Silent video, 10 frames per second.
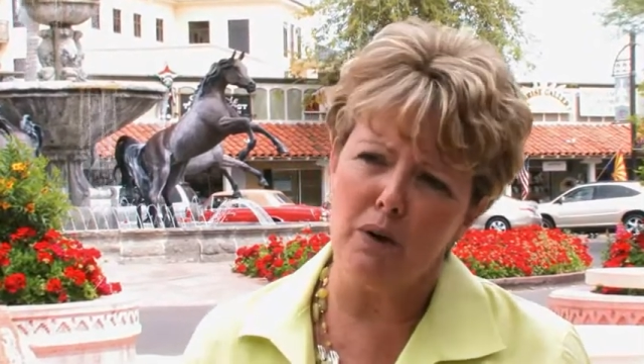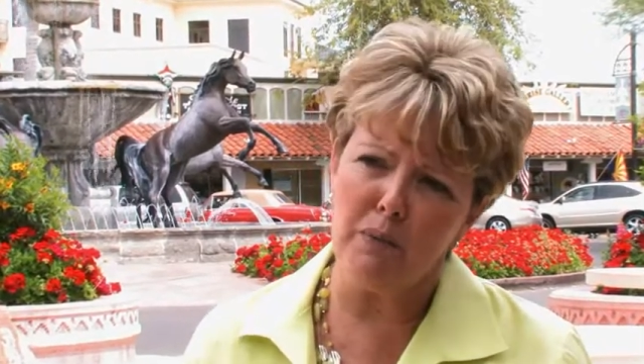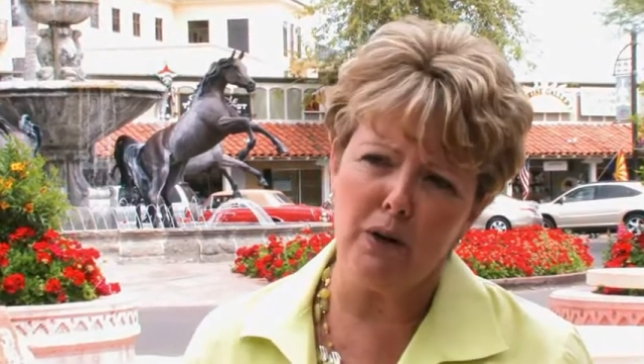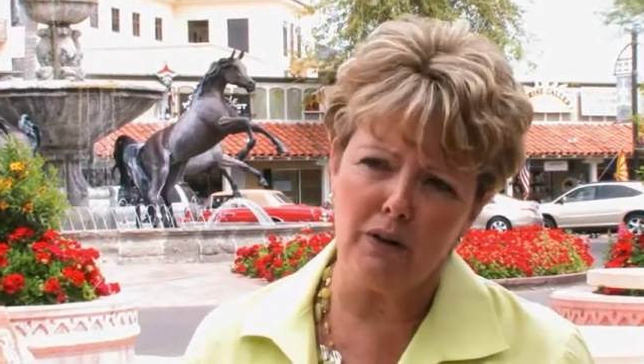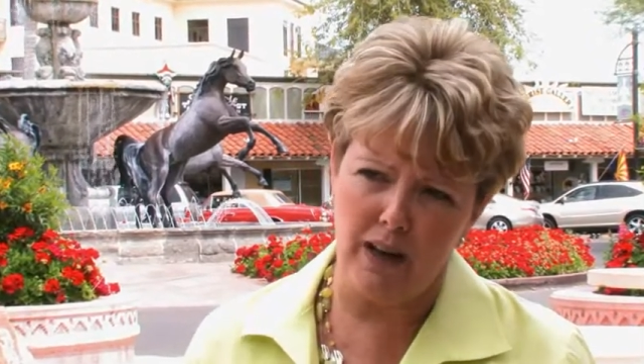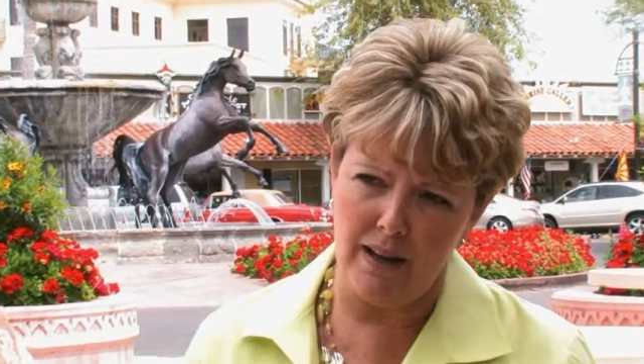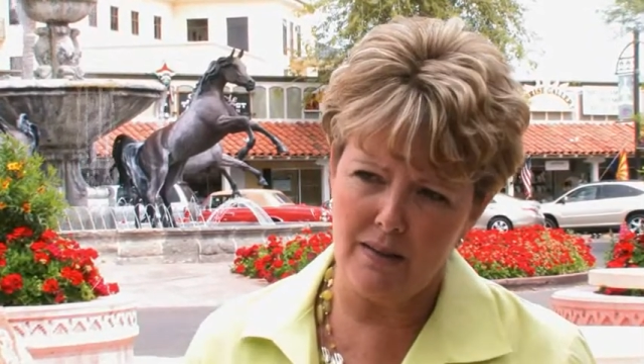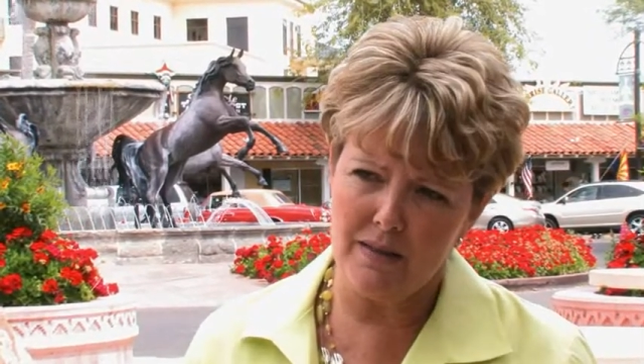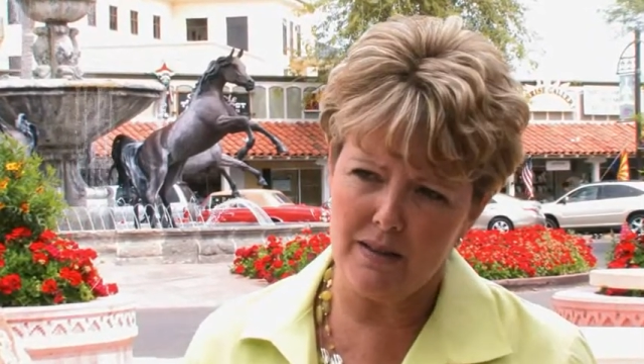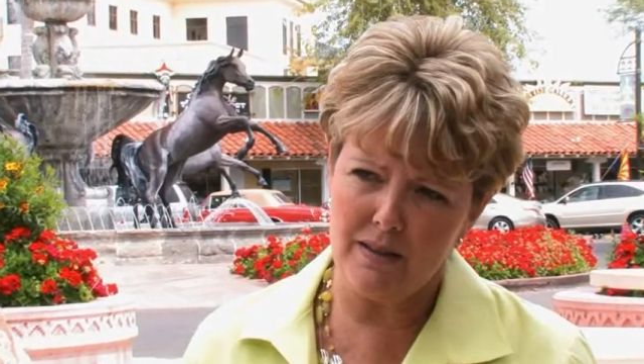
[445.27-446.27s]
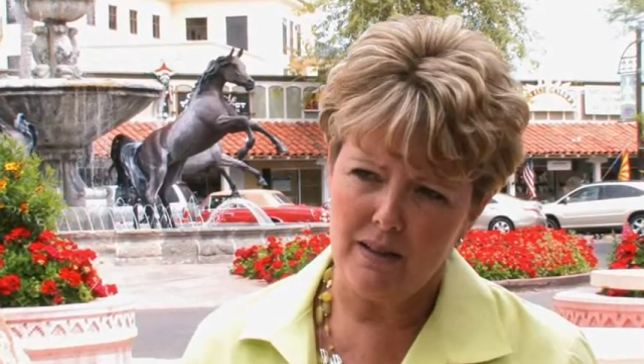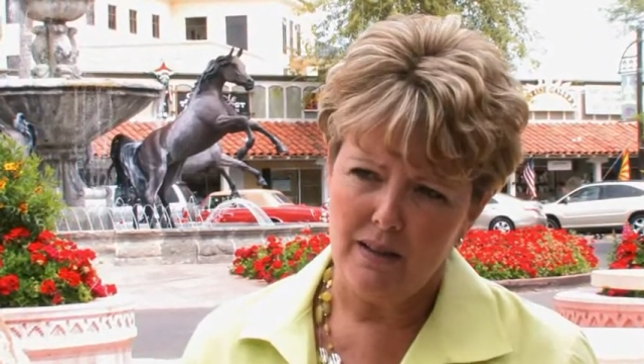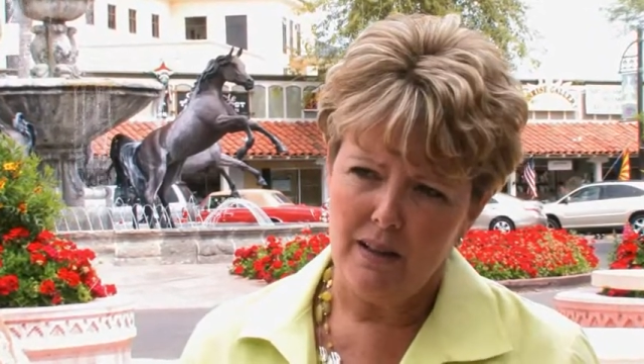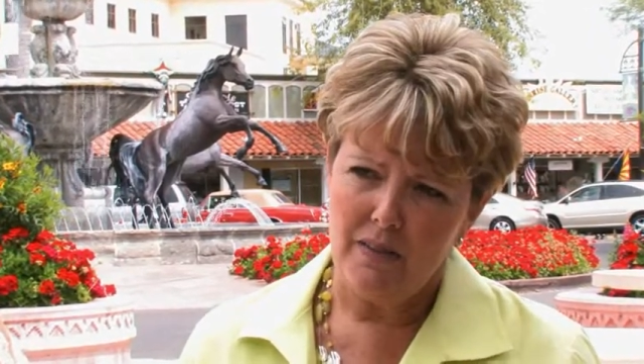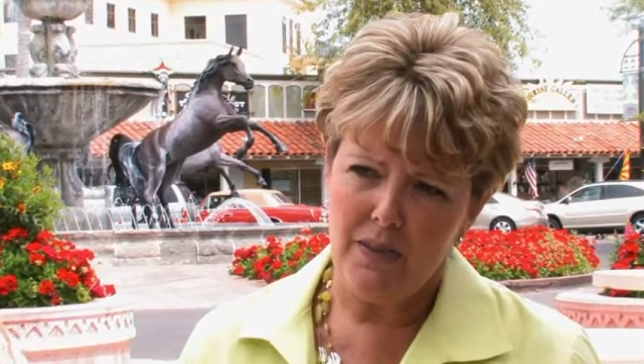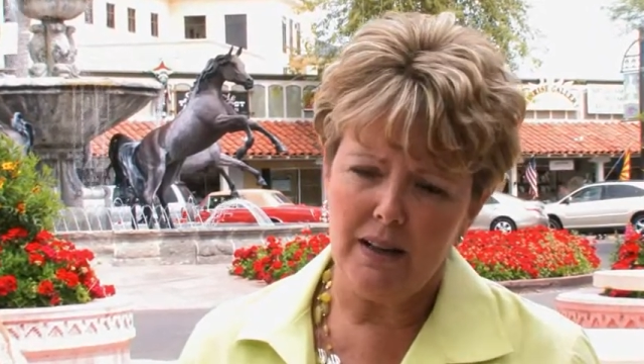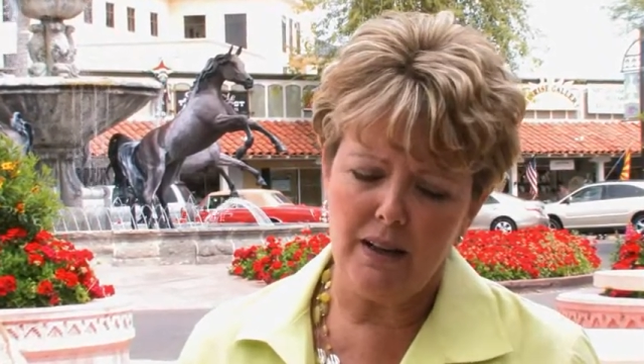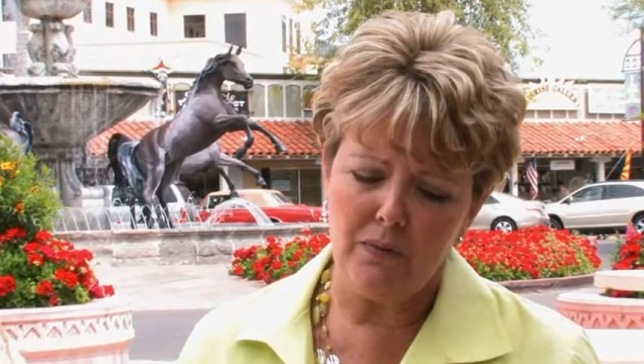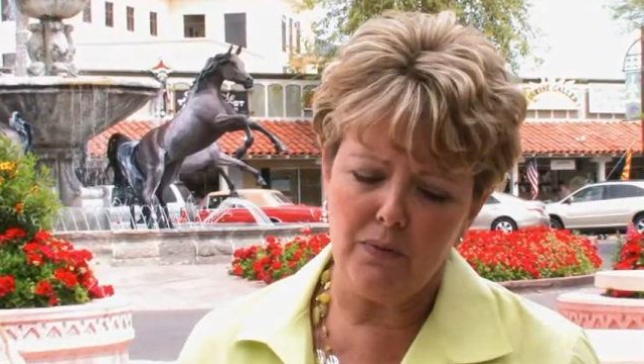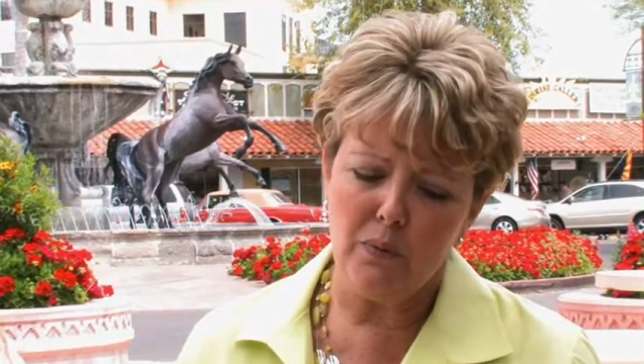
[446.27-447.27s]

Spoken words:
from our lives that if